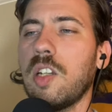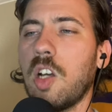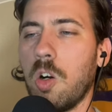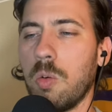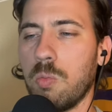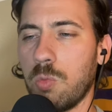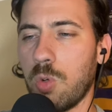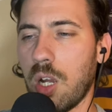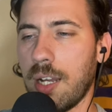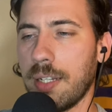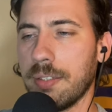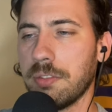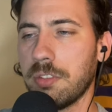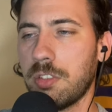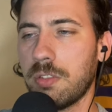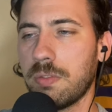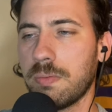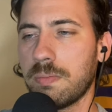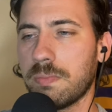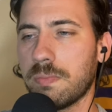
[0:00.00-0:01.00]
home
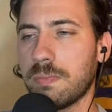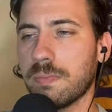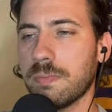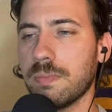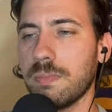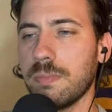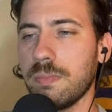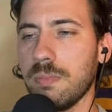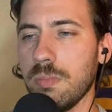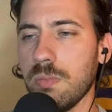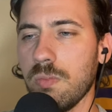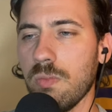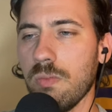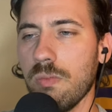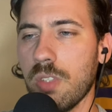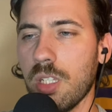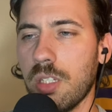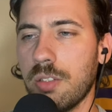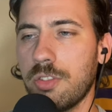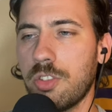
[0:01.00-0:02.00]
runs
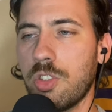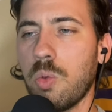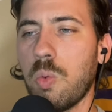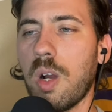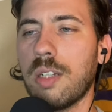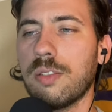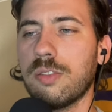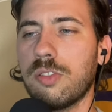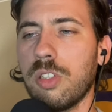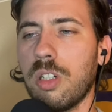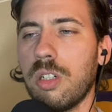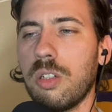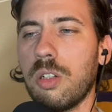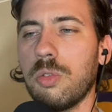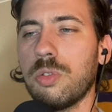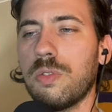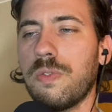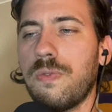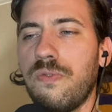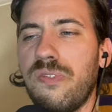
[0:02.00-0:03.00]
to Juan
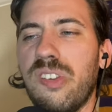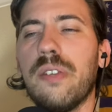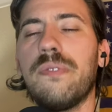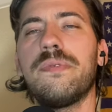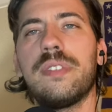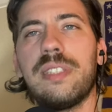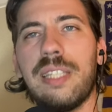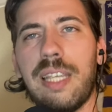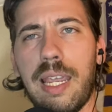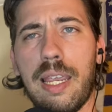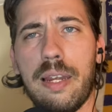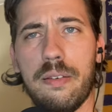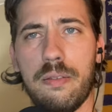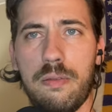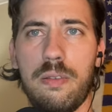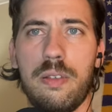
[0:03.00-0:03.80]
Soto's 15.